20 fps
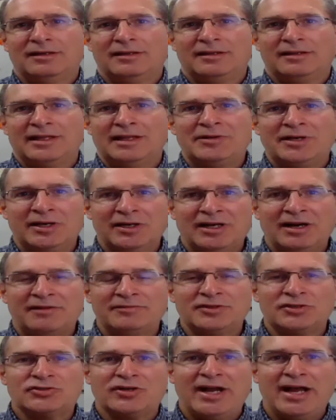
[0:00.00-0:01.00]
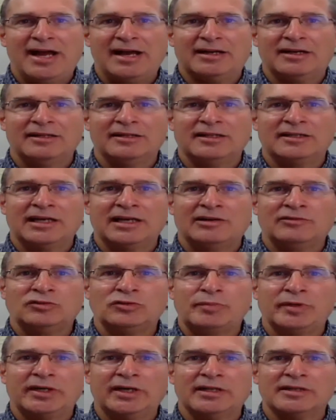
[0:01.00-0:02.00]
then we get off the track and the devil
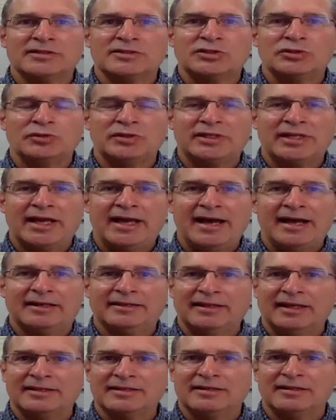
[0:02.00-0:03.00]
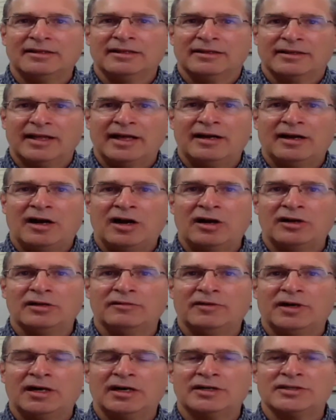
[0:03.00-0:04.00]
begins to attack that, that heart
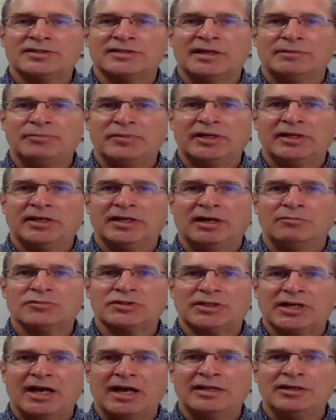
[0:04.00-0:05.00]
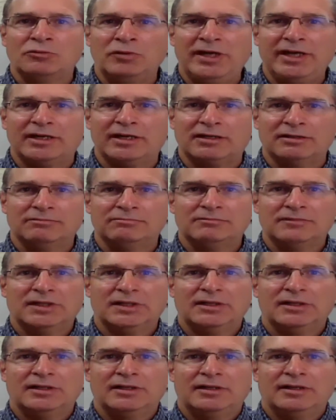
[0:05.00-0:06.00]
of ours that becomes kind of weak
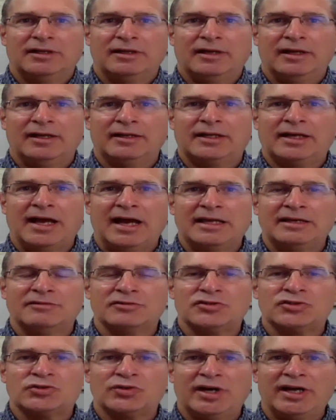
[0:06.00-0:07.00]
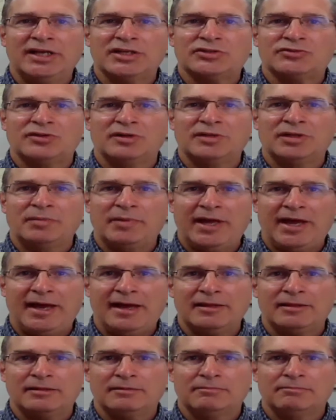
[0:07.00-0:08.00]
and kind of strays from the
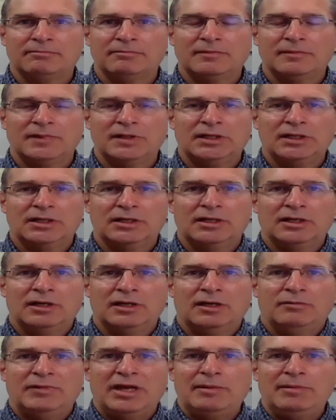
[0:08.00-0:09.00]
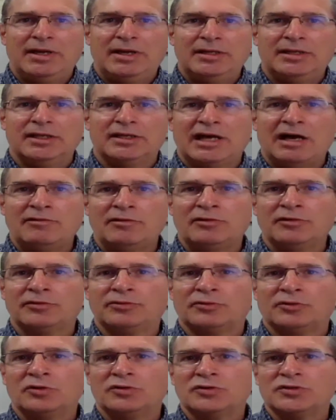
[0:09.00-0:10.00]
path. Maybe the devil
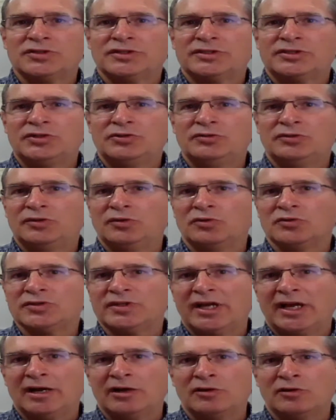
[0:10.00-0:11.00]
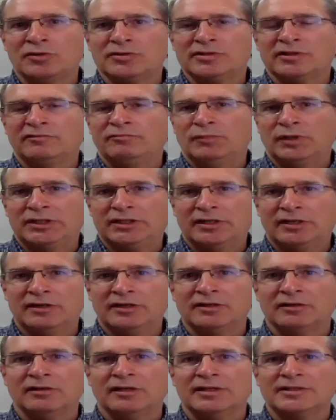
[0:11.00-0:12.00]
throws you those arrows of
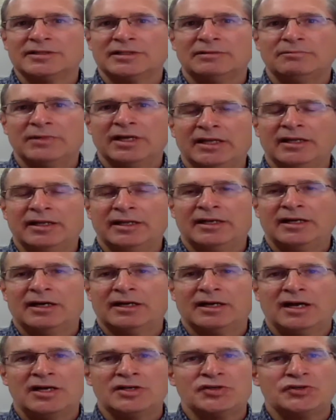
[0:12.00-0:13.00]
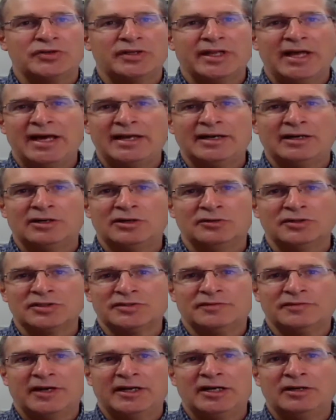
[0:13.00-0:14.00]
materialism. In our country, that arrow is
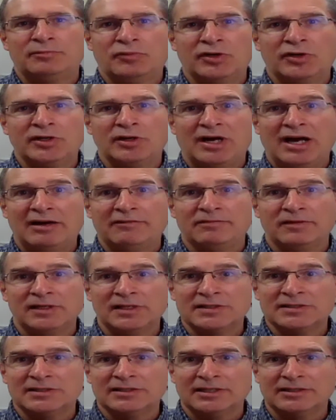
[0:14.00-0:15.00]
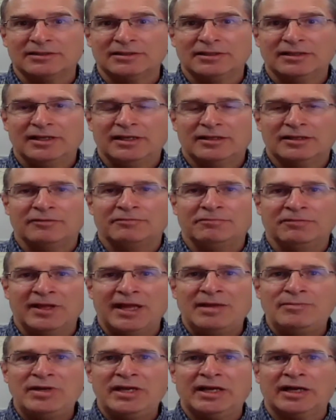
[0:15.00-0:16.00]
fired pretty often, isn't it? The
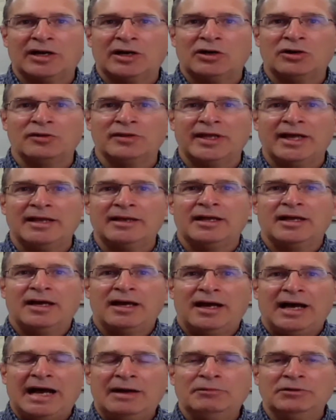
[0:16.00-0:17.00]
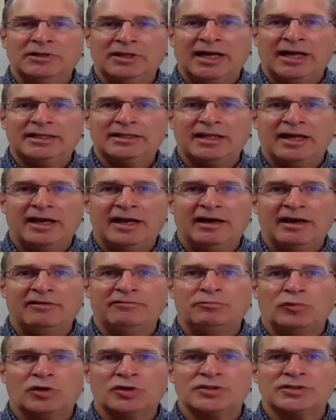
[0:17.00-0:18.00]
flaming arrow that I would like to have
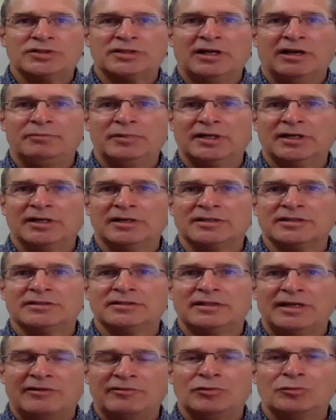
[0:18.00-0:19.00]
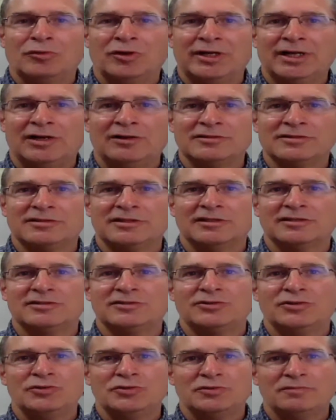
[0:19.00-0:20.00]
more stuff because everyone else does
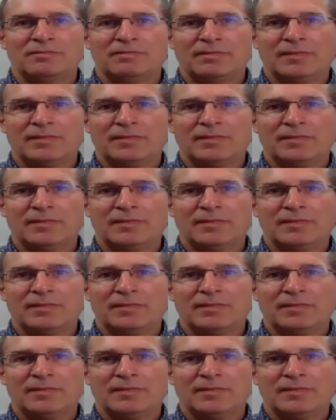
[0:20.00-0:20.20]
too.